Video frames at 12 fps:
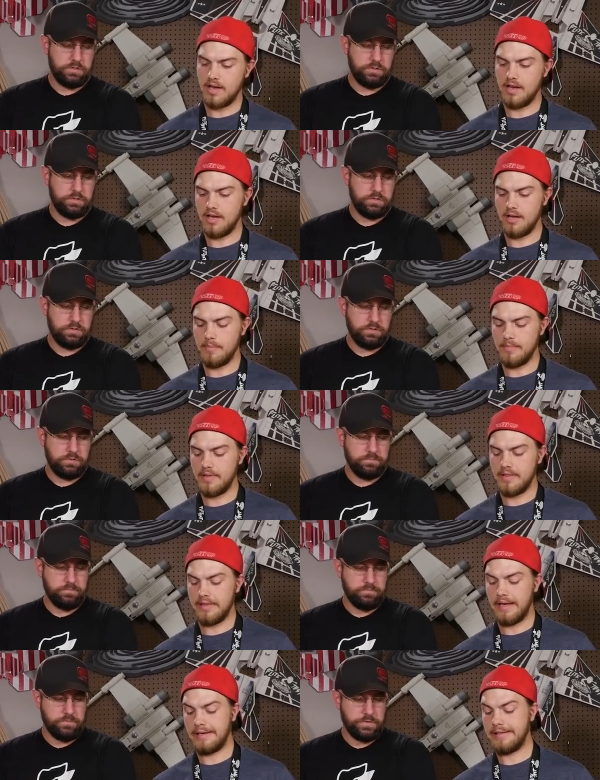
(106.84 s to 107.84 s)
Speaker 1: um,
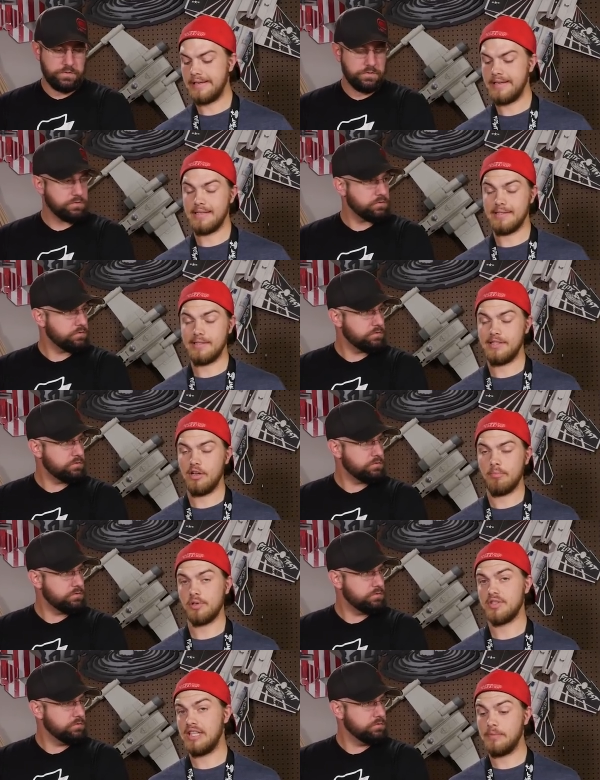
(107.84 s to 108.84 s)
the idea is you know
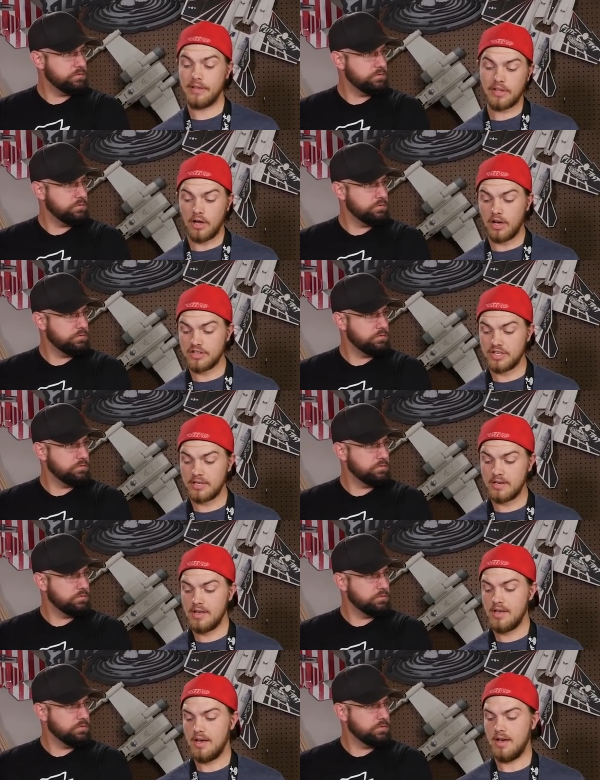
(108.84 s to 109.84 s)
proceed with
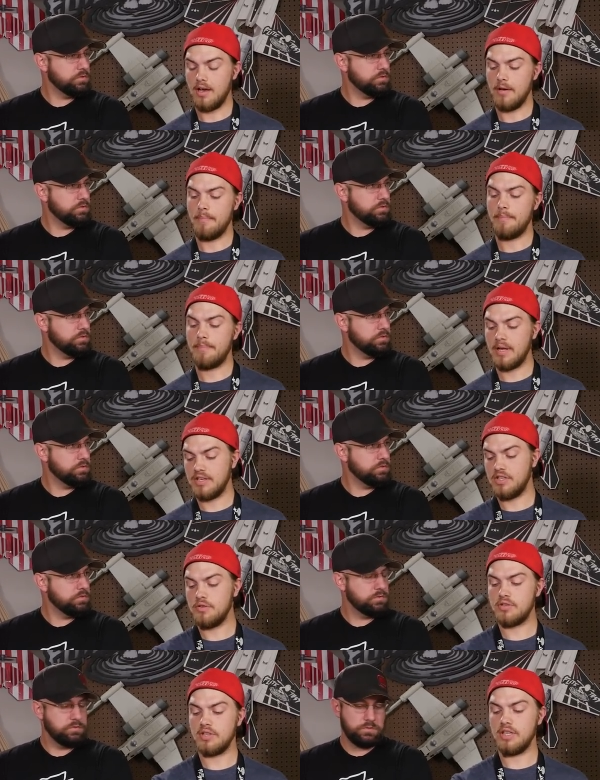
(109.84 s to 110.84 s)
caution. Um, but
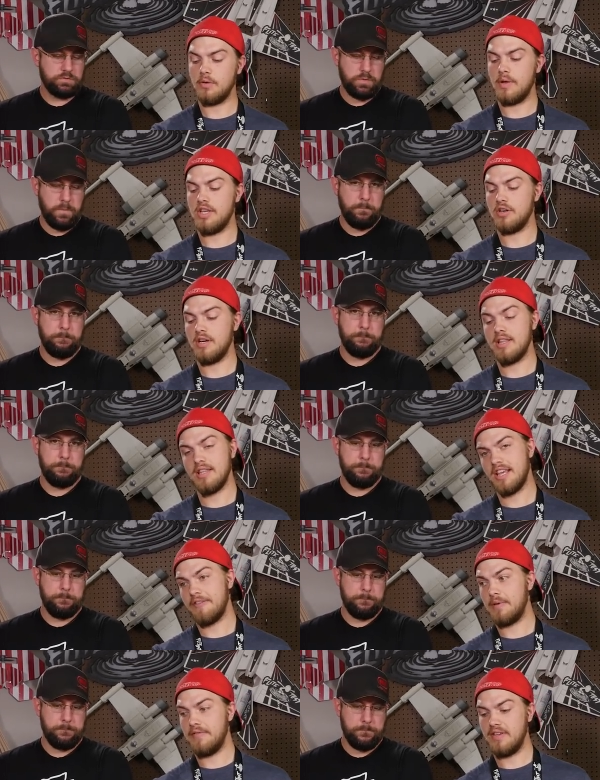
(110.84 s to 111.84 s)
usually, when you're in
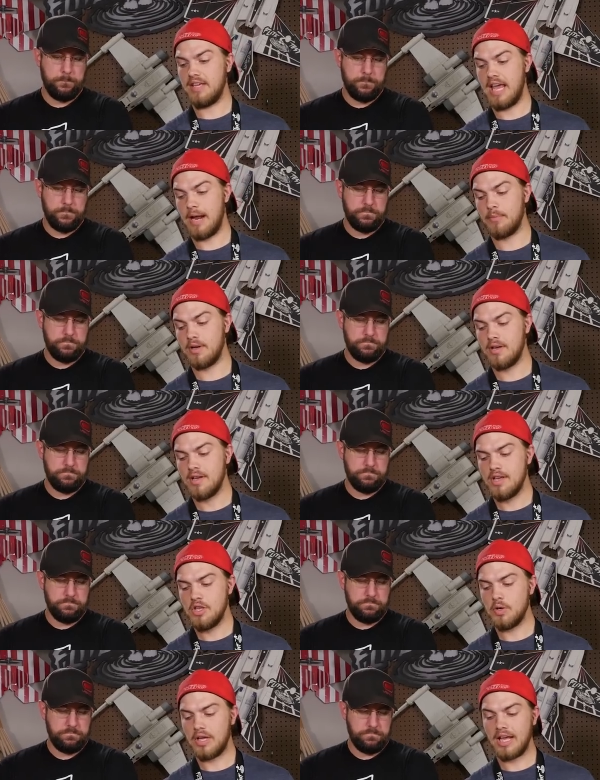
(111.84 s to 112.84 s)
the FPV camera,
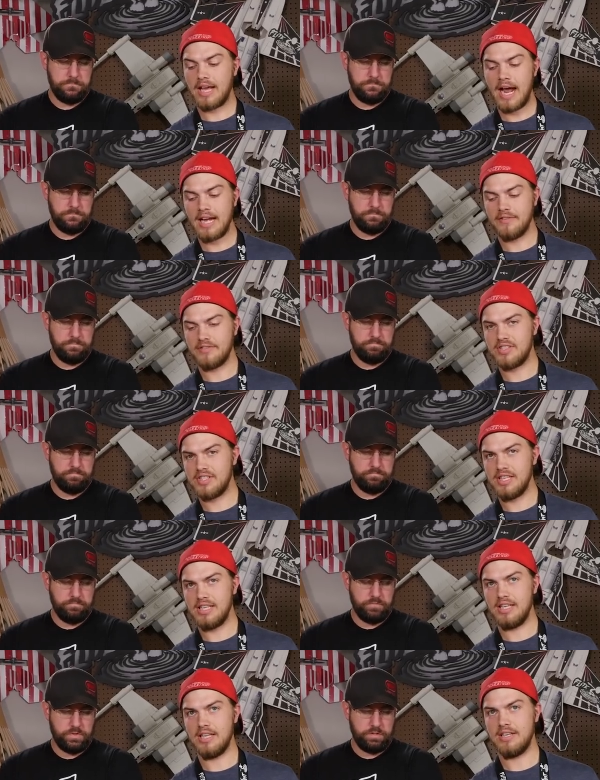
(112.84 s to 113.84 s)
mm-hmm. you can kind of
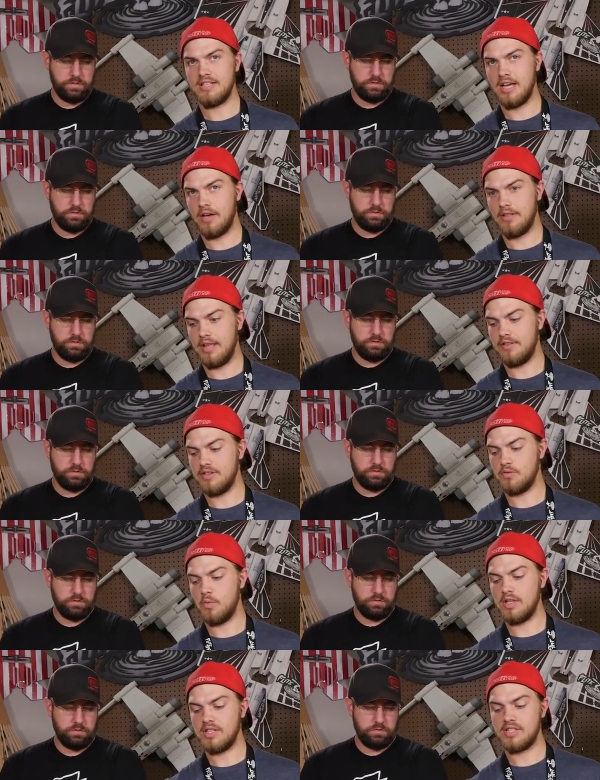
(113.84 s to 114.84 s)
see and tell that
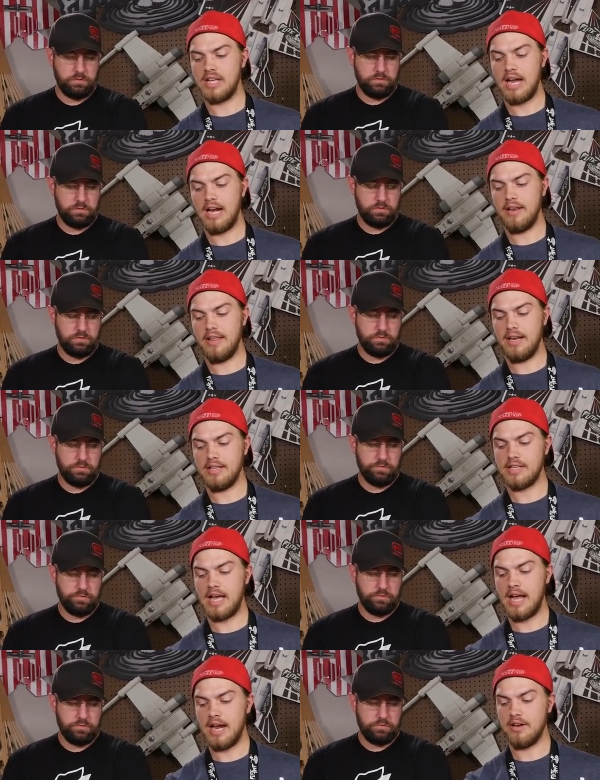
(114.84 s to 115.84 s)
there's one side that is
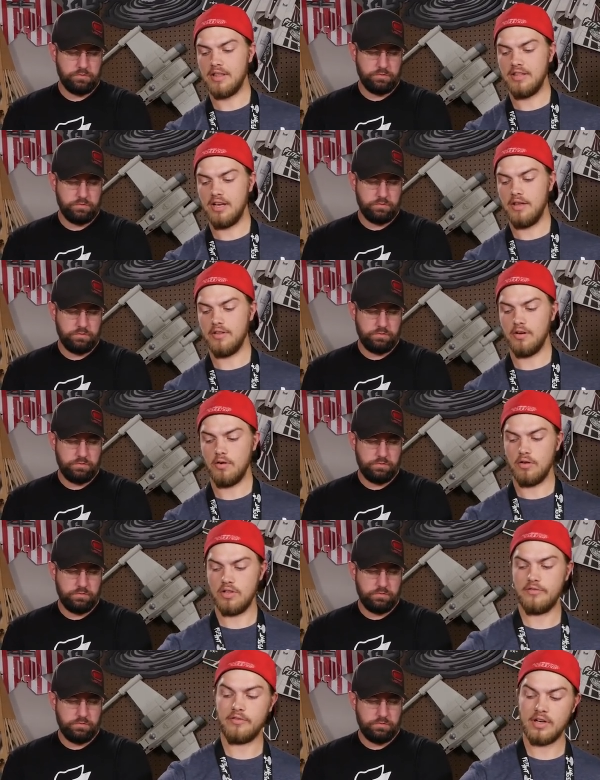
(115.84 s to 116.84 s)
higher than the other,
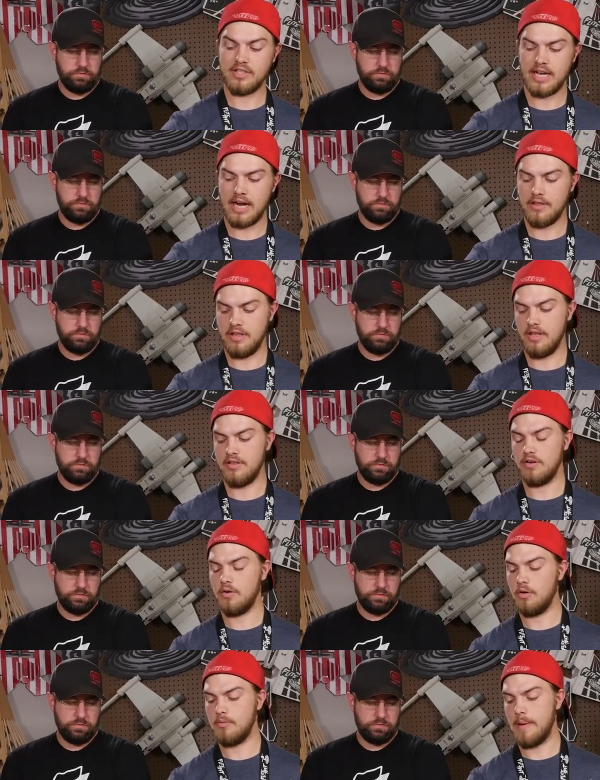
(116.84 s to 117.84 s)
or the front's higher than the
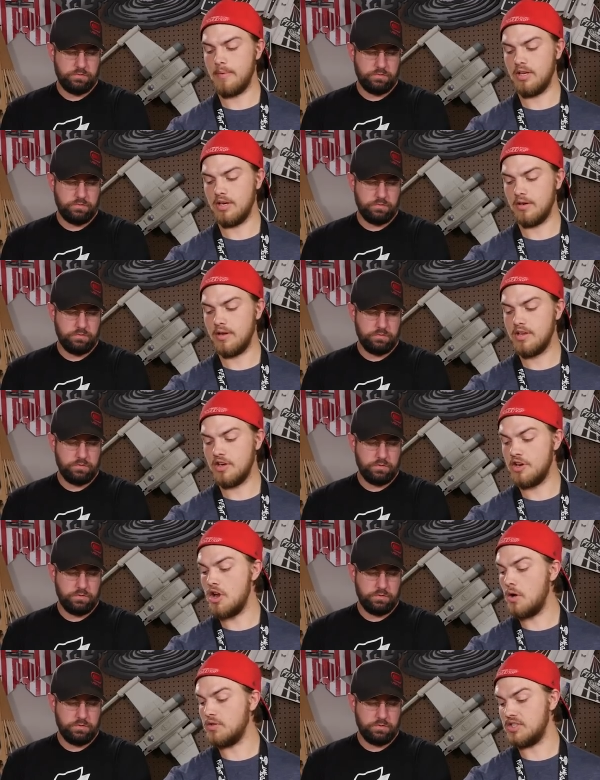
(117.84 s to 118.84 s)
other, or maybe your your
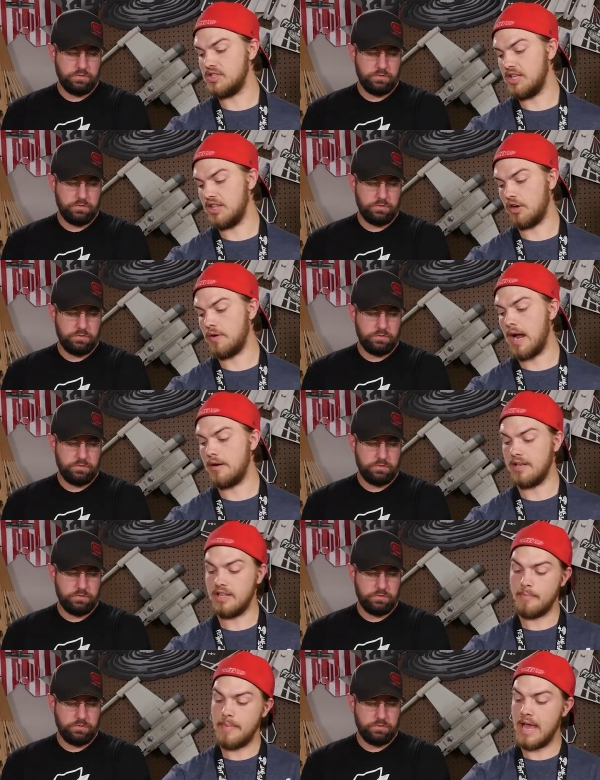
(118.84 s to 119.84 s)
nose is in the ground
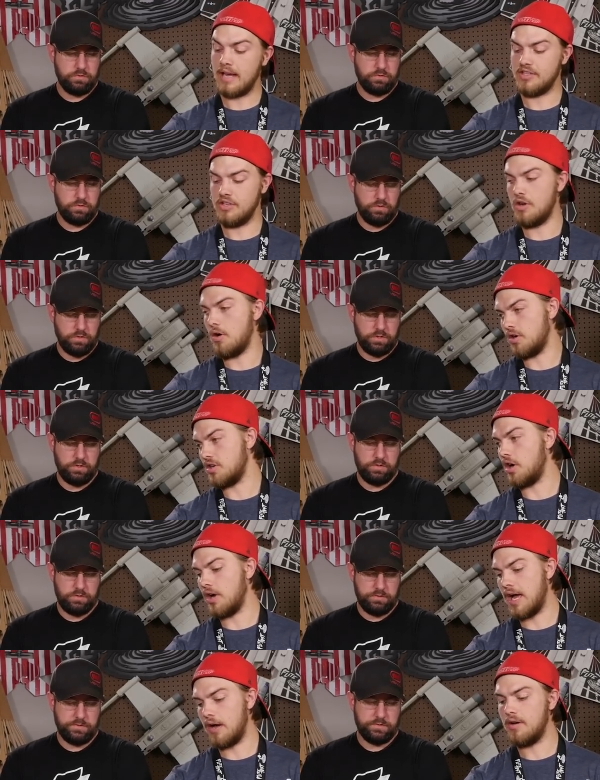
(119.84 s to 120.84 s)
and the back, you know, okay. are,
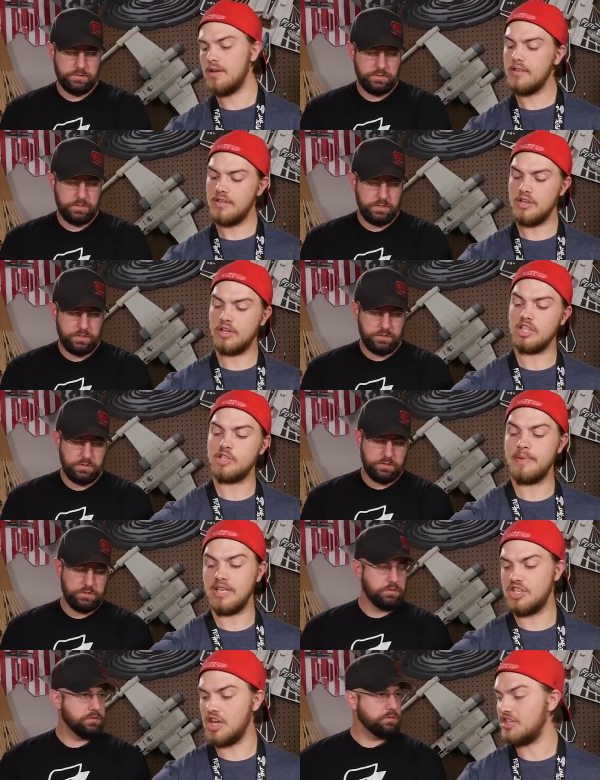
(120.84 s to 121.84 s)
are, out. You can
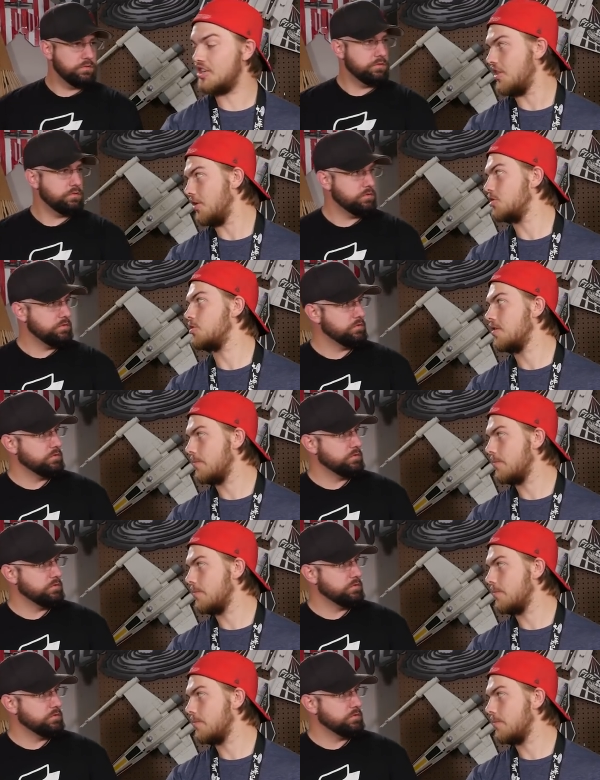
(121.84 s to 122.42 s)
spin just those